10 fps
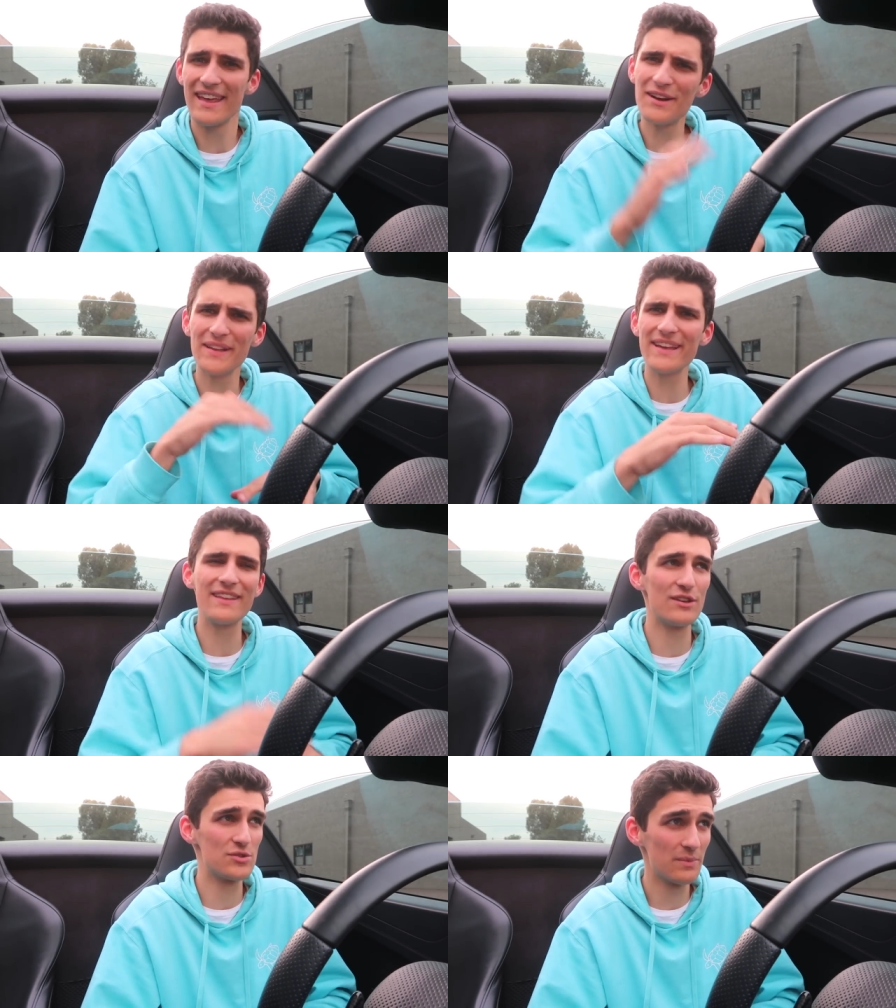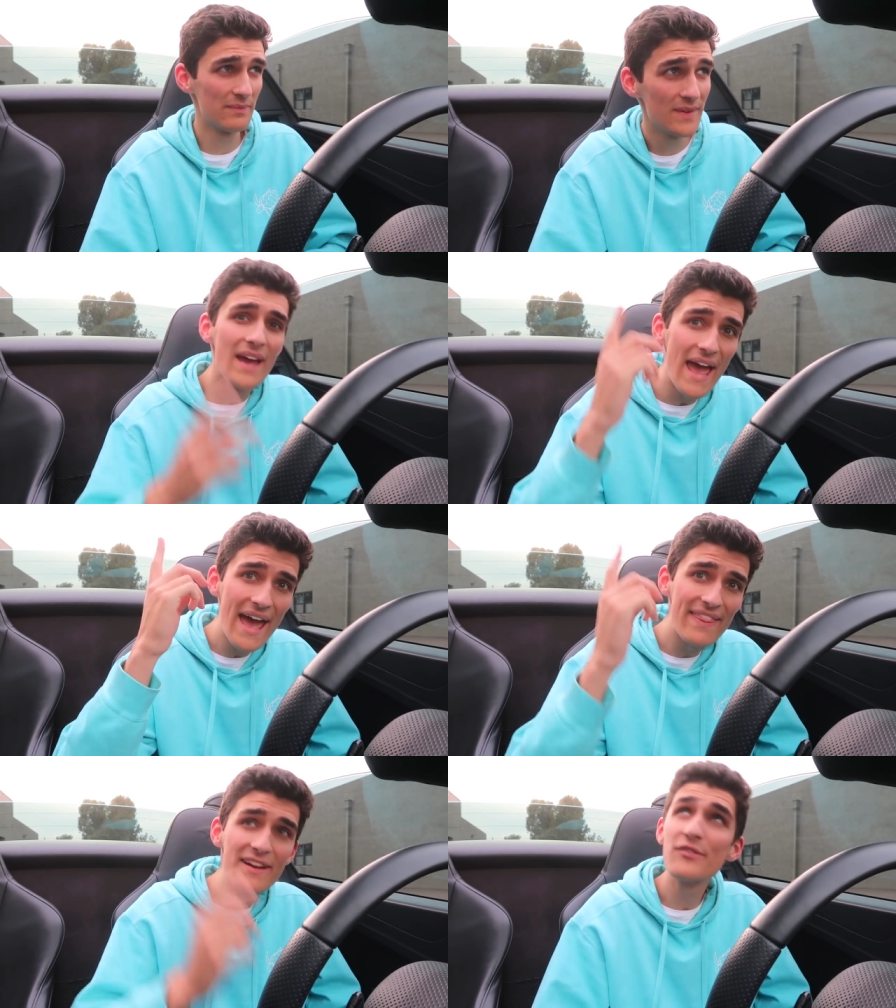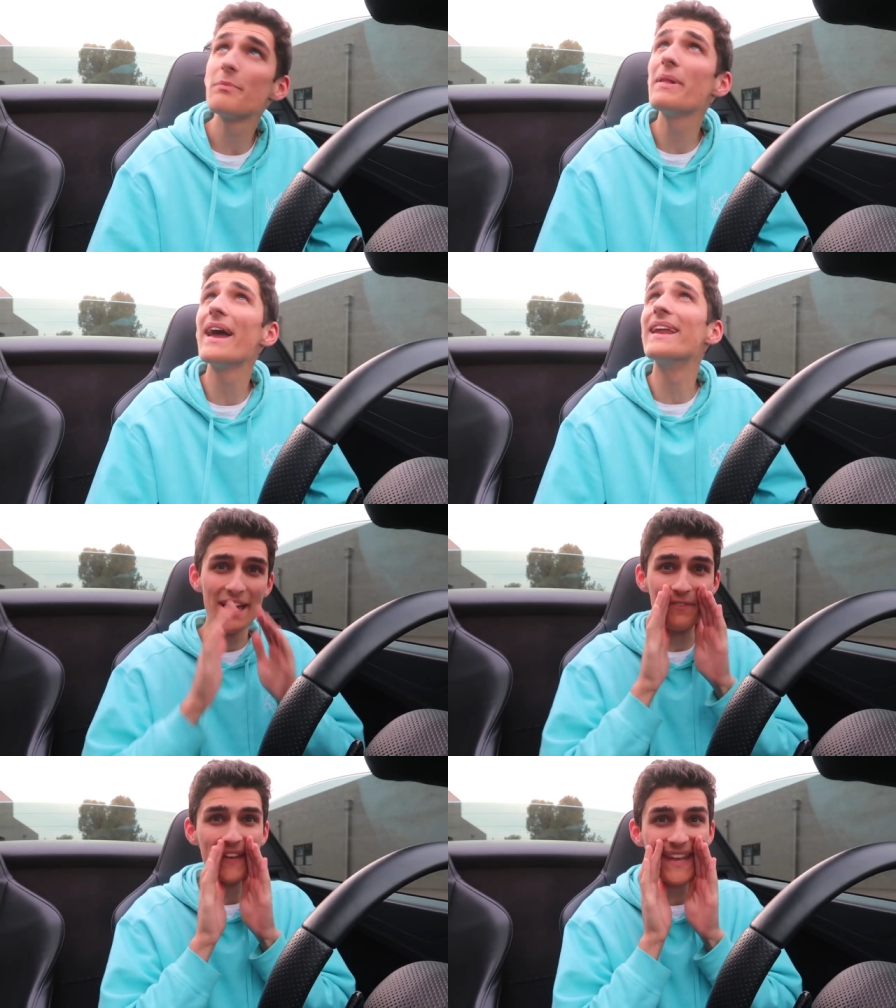They don't like the huge. And there's a plane. If you